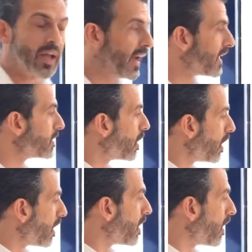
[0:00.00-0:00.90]
And
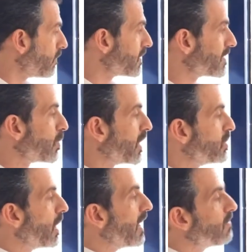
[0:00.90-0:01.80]
obviously, when
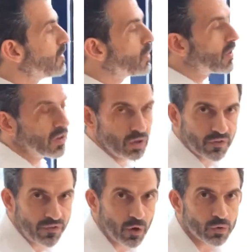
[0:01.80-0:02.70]
you have your
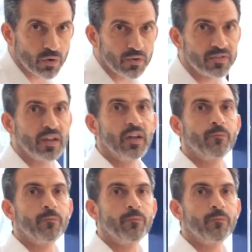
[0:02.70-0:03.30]
photos,